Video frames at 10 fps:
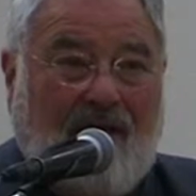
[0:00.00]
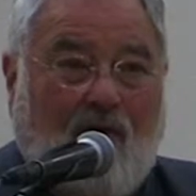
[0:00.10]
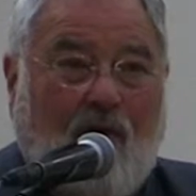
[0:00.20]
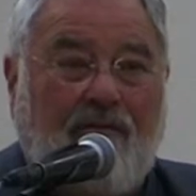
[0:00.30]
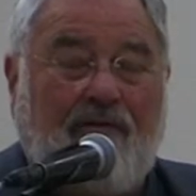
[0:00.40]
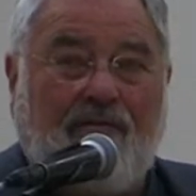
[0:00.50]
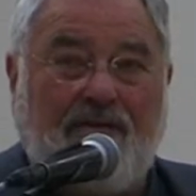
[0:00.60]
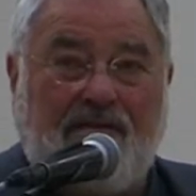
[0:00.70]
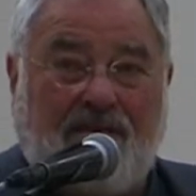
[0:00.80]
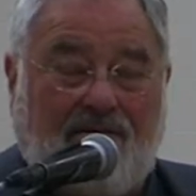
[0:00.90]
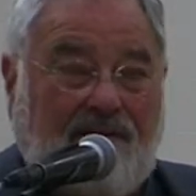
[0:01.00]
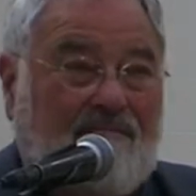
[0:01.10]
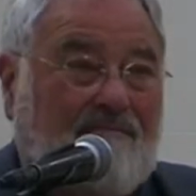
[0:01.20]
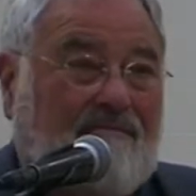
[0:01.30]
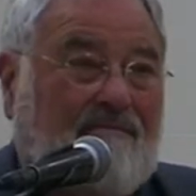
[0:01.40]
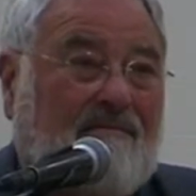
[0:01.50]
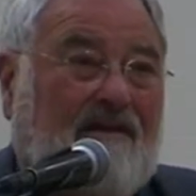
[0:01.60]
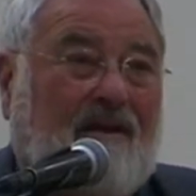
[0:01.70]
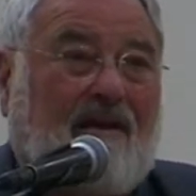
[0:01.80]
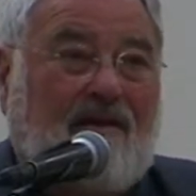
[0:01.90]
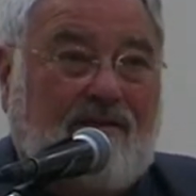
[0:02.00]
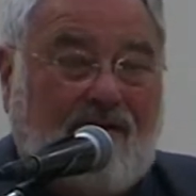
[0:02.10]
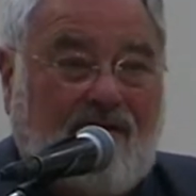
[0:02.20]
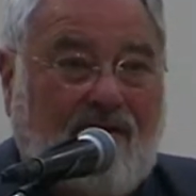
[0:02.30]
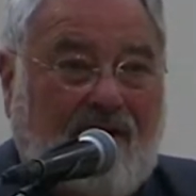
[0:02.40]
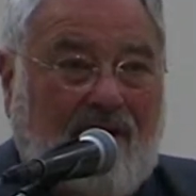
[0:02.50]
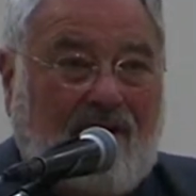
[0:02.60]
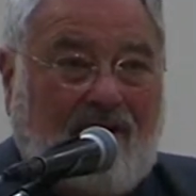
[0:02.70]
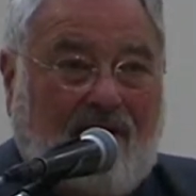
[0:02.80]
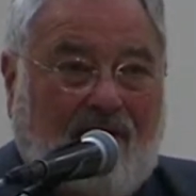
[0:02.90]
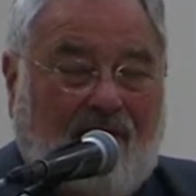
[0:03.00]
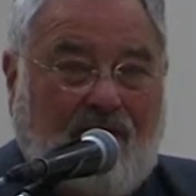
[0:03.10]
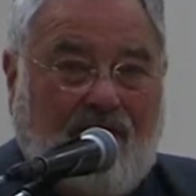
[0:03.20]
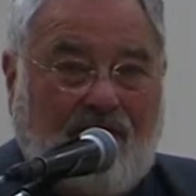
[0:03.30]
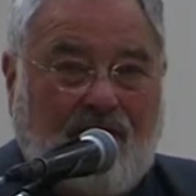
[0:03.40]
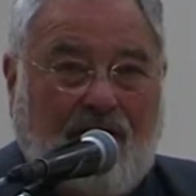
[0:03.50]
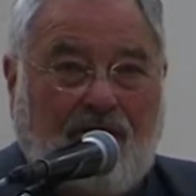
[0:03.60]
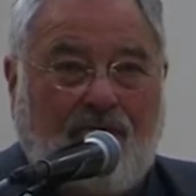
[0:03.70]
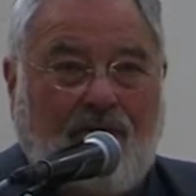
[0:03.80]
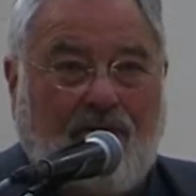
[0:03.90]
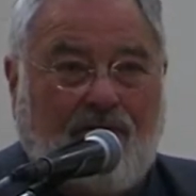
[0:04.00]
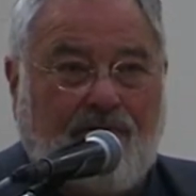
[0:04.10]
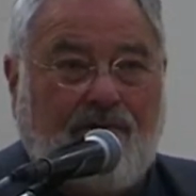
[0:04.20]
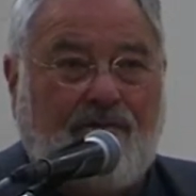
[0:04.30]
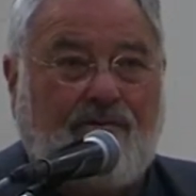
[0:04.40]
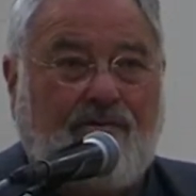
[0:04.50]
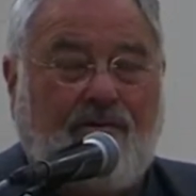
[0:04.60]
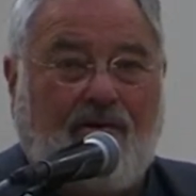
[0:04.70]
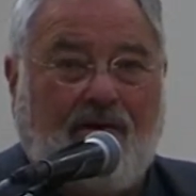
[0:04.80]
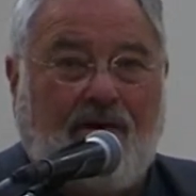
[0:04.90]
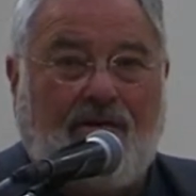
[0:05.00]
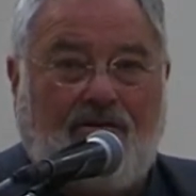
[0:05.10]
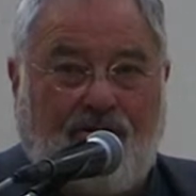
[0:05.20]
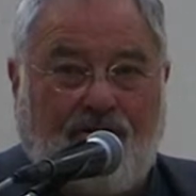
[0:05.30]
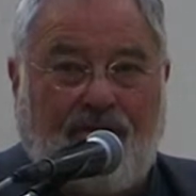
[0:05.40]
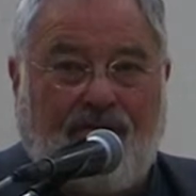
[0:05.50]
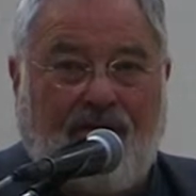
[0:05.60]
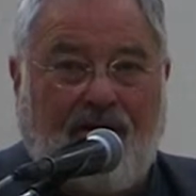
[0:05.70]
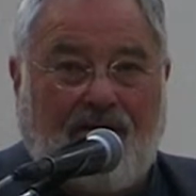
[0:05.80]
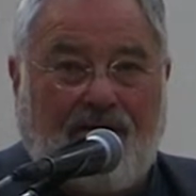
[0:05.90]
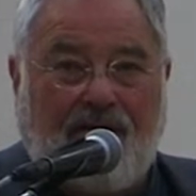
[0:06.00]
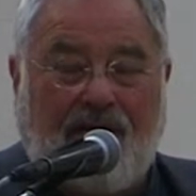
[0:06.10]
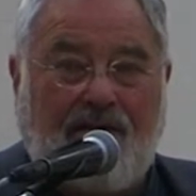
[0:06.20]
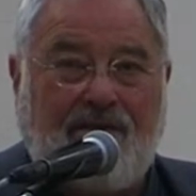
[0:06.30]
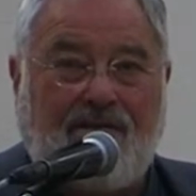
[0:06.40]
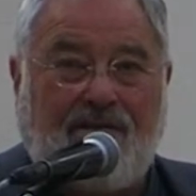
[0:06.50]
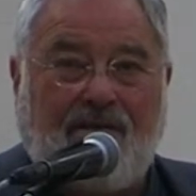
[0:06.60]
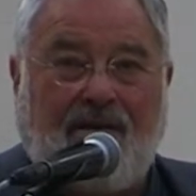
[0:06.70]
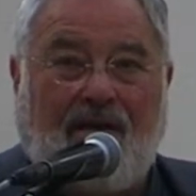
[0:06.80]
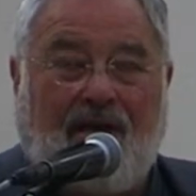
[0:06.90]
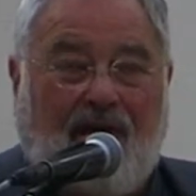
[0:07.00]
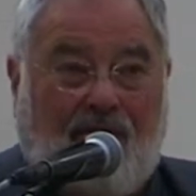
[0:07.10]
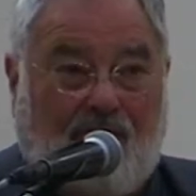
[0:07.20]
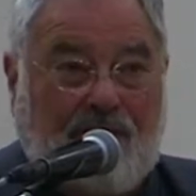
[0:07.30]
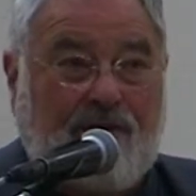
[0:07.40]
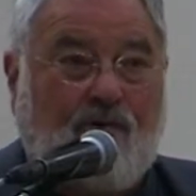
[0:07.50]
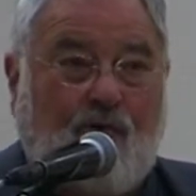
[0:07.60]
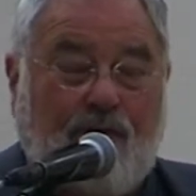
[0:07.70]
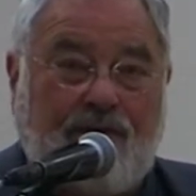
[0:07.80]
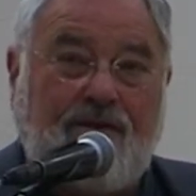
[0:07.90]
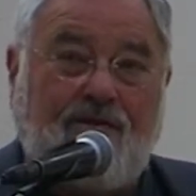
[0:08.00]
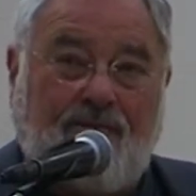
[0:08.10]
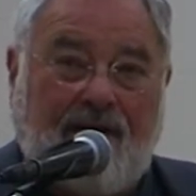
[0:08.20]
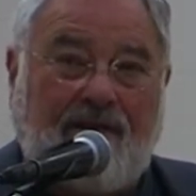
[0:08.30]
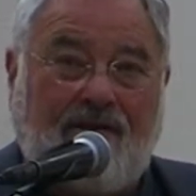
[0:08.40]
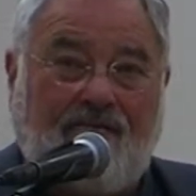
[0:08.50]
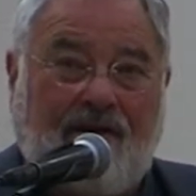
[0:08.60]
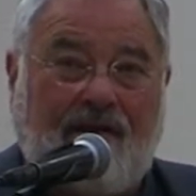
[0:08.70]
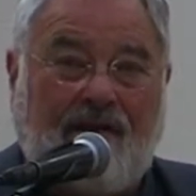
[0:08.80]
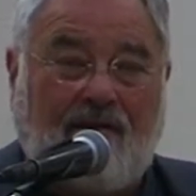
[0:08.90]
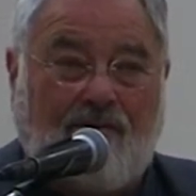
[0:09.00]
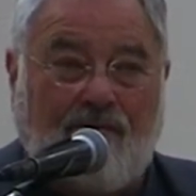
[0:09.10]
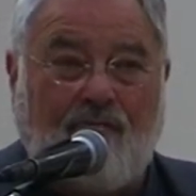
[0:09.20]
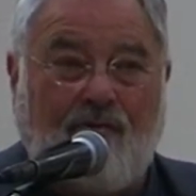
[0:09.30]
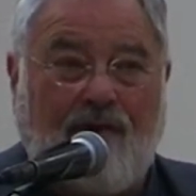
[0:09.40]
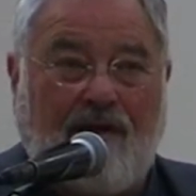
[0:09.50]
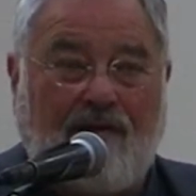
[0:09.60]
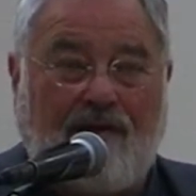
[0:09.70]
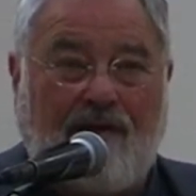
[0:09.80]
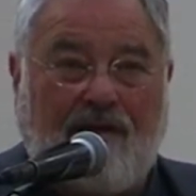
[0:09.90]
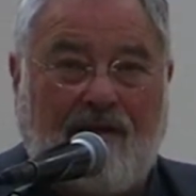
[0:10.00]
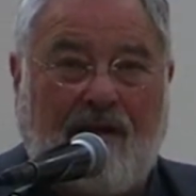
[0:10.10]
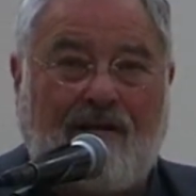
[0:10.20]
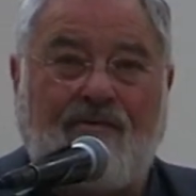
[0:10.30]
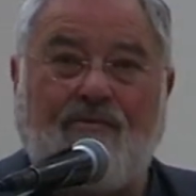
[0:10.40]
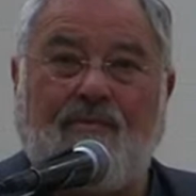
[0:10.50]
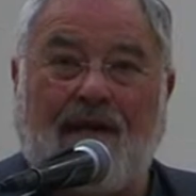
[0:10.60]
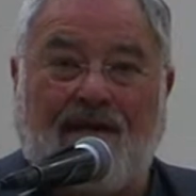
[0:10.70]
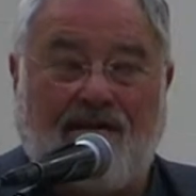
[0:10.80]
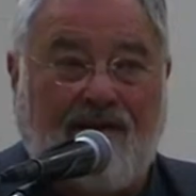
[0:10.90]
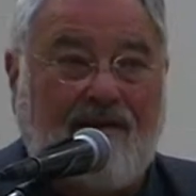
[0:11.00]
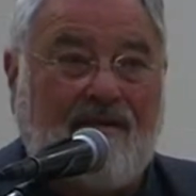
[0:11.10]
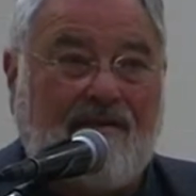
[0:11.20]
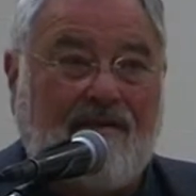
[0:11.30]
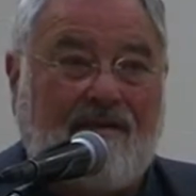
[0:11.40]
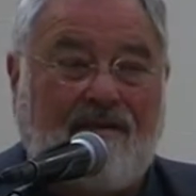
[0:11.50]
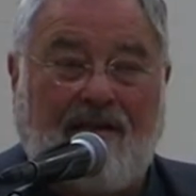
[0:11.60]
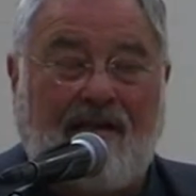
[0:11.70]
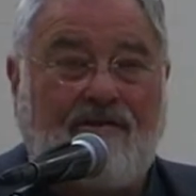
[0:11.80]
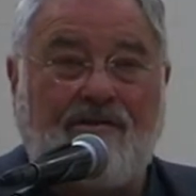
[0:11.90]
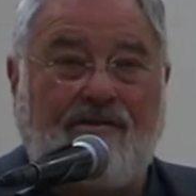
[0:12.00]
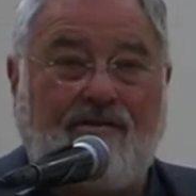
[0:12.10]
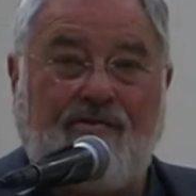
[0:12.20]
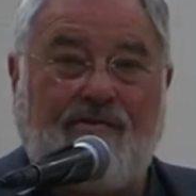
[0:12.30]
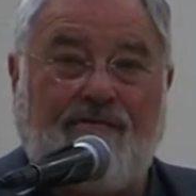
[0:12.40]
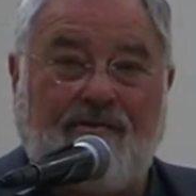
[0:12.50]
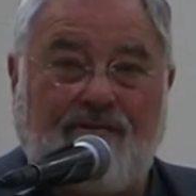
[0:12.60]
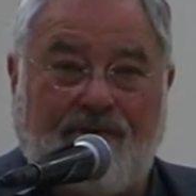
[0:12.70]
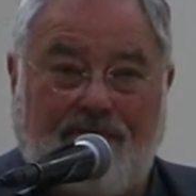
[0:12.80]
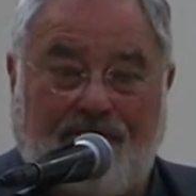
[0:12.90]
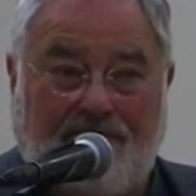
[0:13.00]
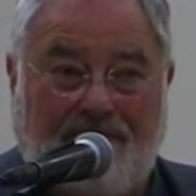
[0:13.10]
often physically, so that the child will learn to do what the father says, which is always correct and right, and learn morality and not do bad things, not just do what feels good.